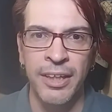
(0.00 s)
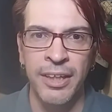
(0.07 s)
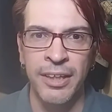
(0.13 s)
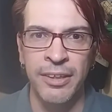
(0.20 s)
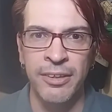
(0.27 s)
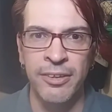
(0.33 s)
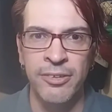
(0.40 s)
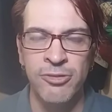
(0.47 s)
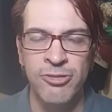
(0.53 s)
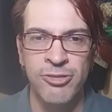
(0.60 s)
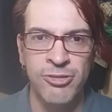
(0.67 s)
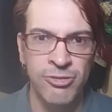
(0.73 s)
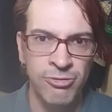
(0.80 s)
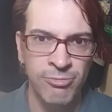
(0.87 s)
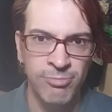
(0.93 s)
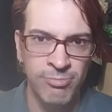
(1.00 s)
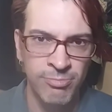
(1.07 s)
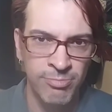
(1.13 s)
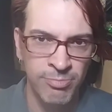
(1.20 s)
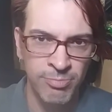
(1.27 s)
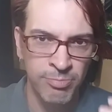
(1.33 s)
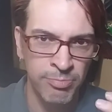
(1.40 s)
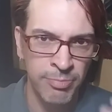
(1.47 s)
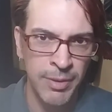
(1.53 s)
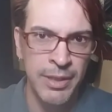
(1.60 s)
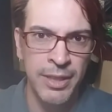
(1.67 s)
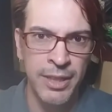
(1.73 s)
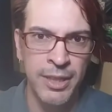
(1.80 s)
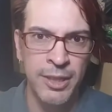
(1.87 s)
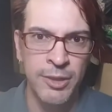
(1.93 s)
is
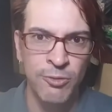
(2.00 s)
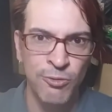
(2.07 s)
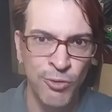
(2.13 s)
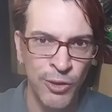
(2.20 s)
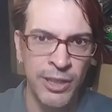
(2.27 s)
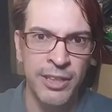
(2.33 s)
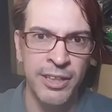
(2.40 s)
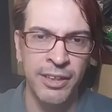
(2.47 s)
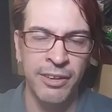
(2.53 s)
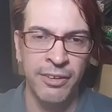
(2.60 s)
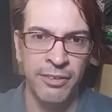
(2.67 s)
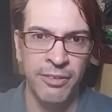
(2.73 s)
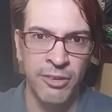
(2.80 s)
me reading